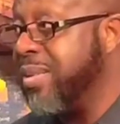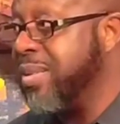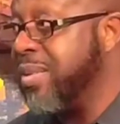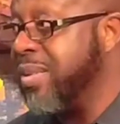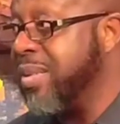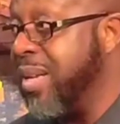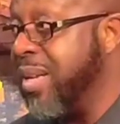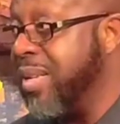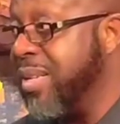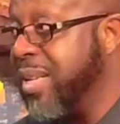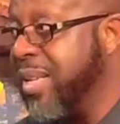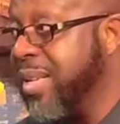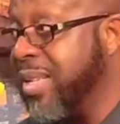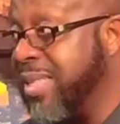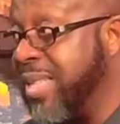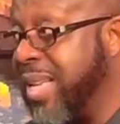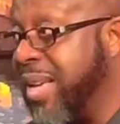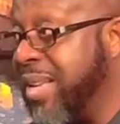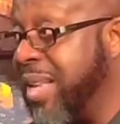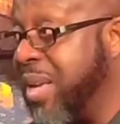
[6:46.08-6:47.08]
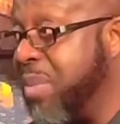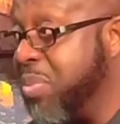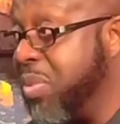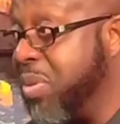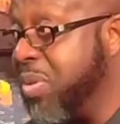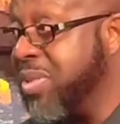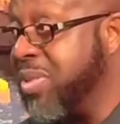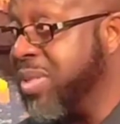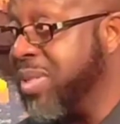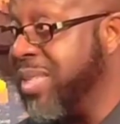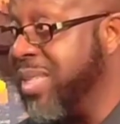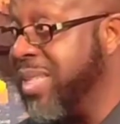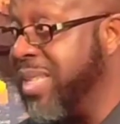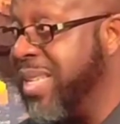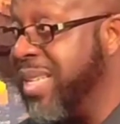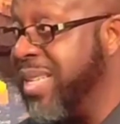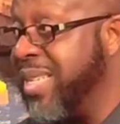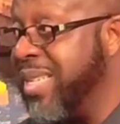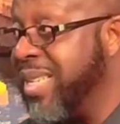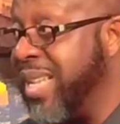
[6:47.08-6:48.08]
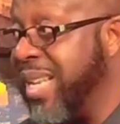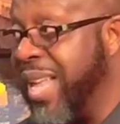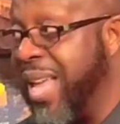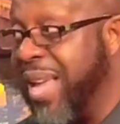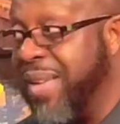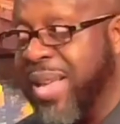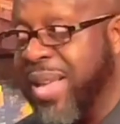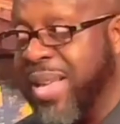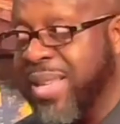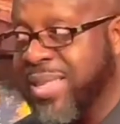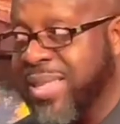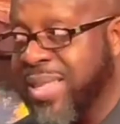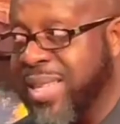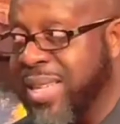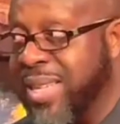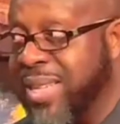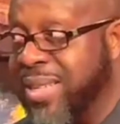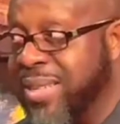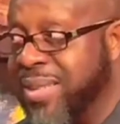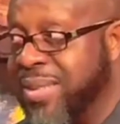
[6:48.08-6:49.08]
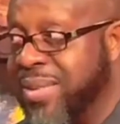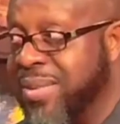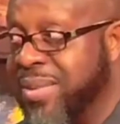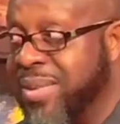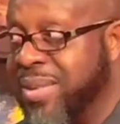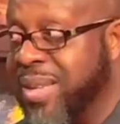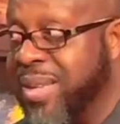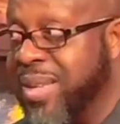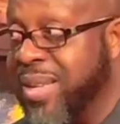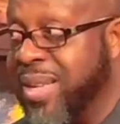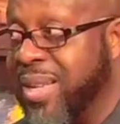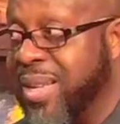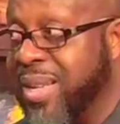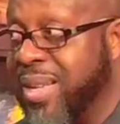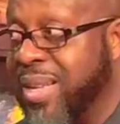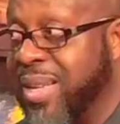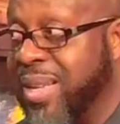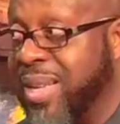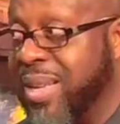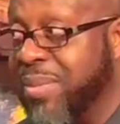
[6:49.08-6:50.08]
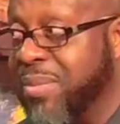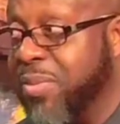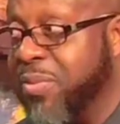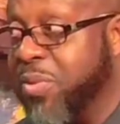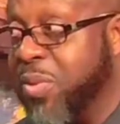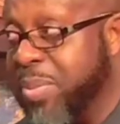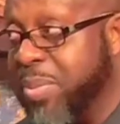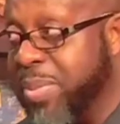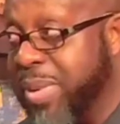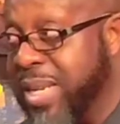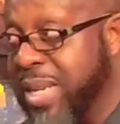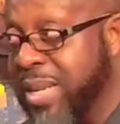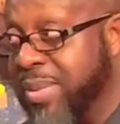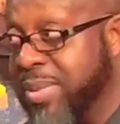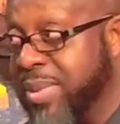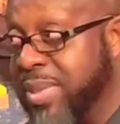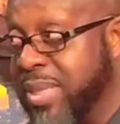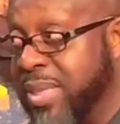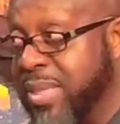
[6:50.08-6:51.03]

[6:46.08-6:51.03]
another side of that person that they have not seen. Right. We were tested.